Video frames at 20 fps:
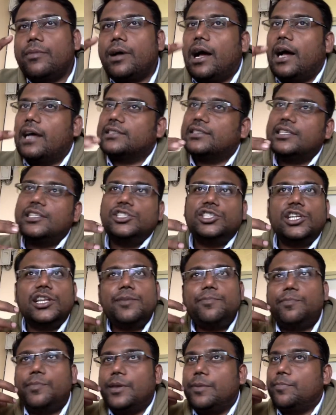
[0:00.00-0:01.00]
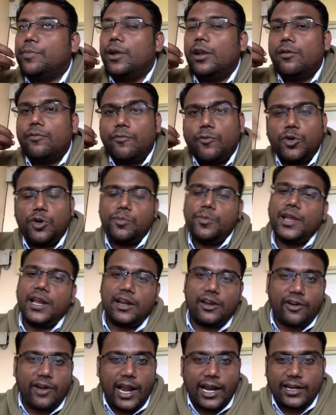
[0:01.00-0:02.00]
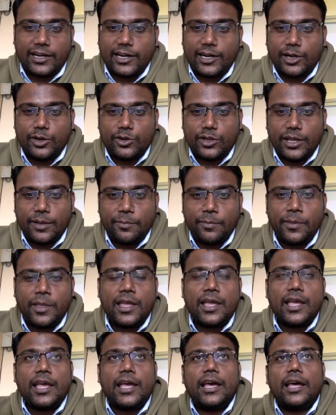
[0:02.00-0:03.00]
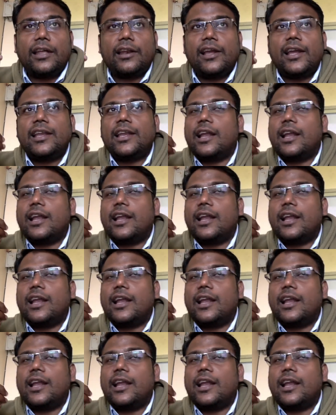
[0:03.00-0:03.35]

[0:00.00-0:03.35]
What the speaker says: essentially people would be attracted to them, right?